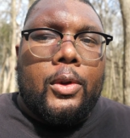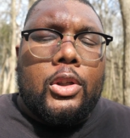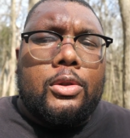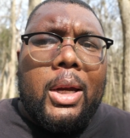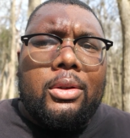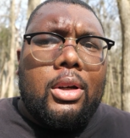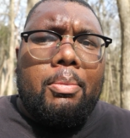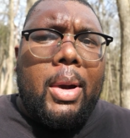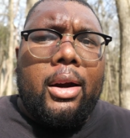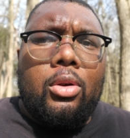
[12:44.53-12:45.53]
Especially in the
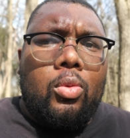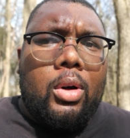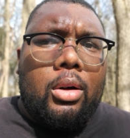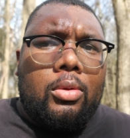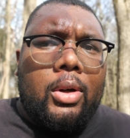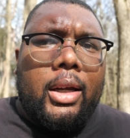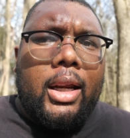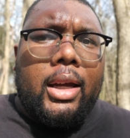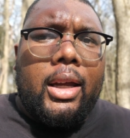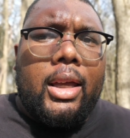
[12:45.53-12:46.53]
macro world, right?
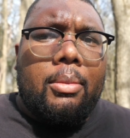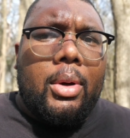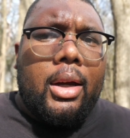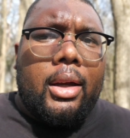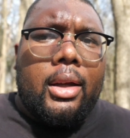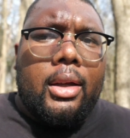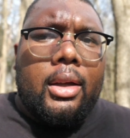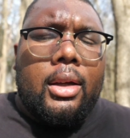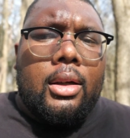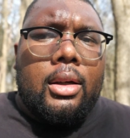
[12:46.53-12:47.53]
I got my
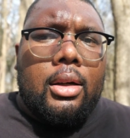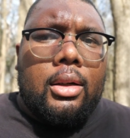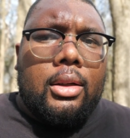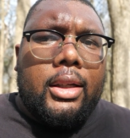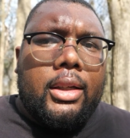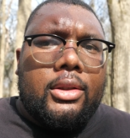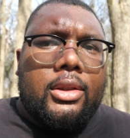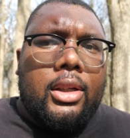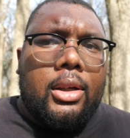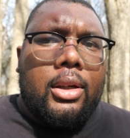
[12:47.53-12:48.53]

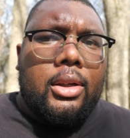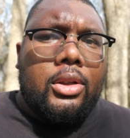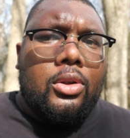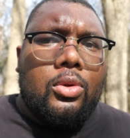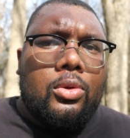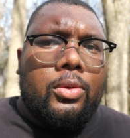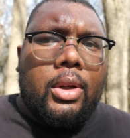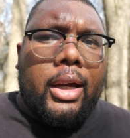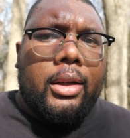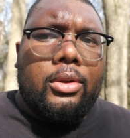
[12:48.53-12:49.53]
lens used for like